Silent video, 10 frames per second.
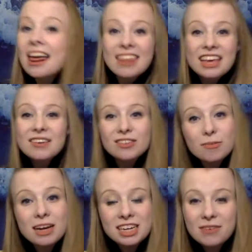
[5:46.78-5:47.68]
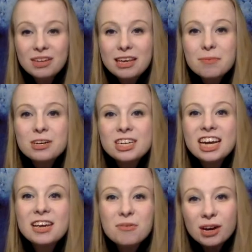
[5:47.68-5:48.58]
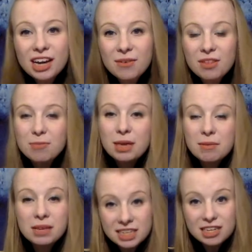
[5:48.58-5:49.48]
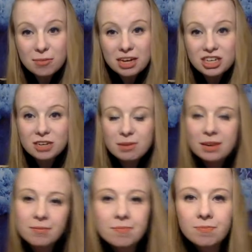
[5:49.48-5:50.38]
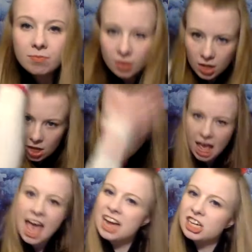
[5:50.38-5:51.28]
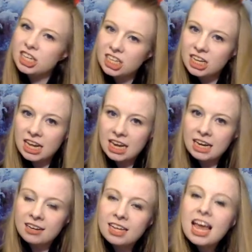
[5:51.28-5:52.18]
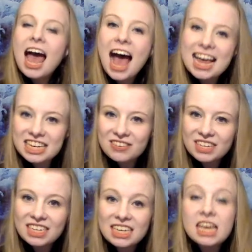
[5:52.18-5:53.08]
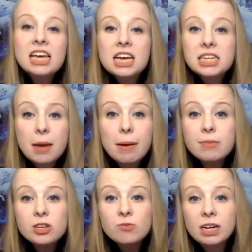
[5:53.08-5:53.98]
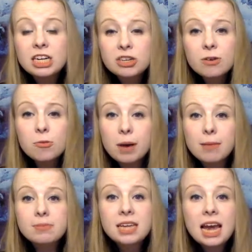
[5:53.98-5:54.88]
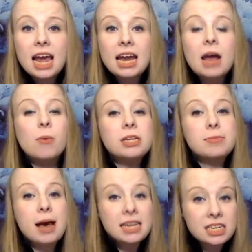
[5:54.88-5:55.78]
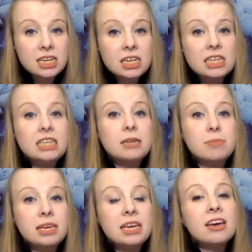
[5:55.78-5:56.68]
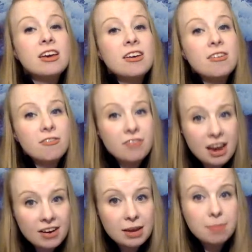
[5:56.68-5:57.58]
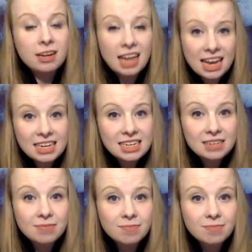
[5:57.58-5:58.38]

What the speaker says: Thank you so much. I really appreciate you working with me. It means so much to me. End scene. As you can see, sometimes you run into road bumps, and what's best is to be very polite.